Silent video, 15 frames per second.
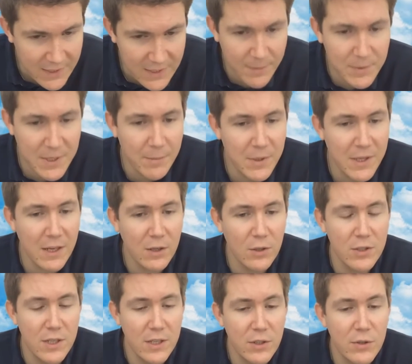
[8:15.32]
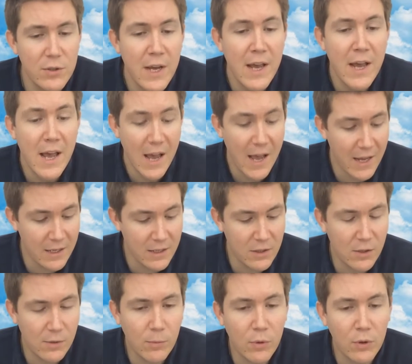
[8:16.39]
September that continues, and
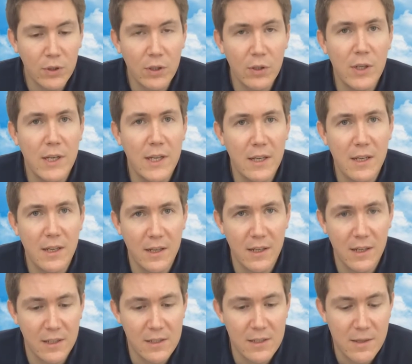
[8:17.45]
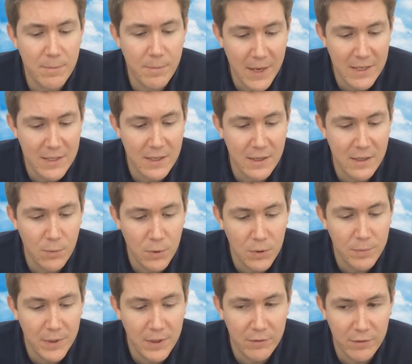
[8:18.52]
the more unique it is, the better it will
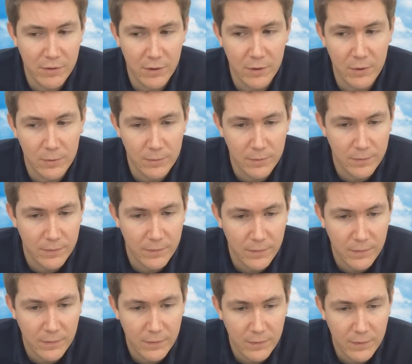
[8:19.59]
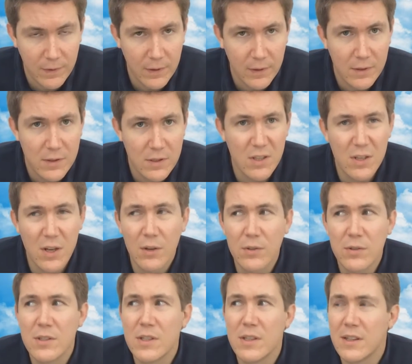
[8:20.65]
be for you. So
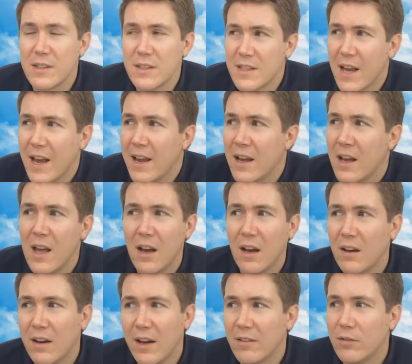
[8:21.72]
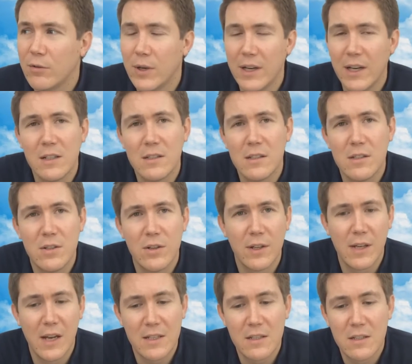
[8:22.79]
don't say, oh, everyone else is
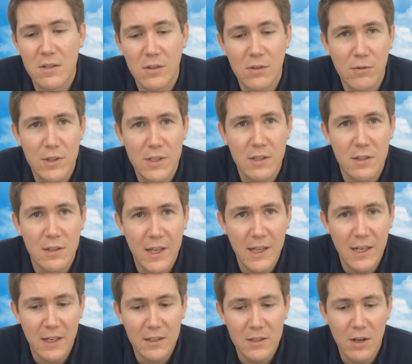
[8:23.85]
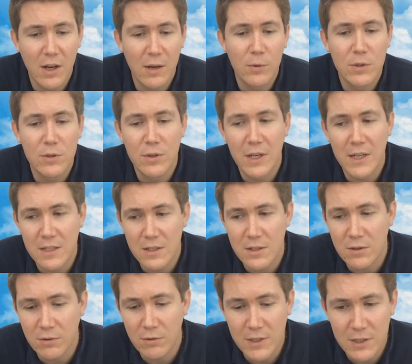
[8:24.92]
doing lessons on crystal healing, so I will do
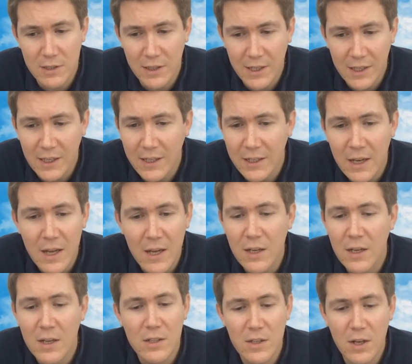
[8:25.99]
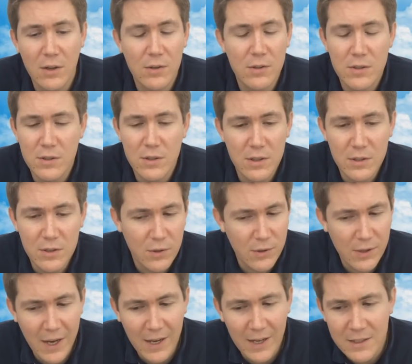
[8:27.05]
lessons on crystal healing. Don't do
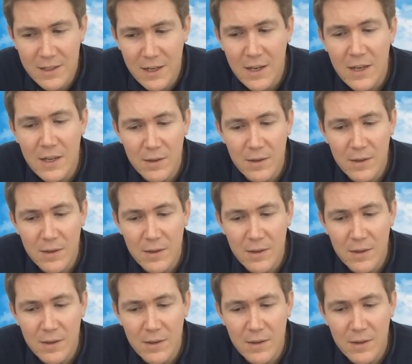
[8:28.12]
that.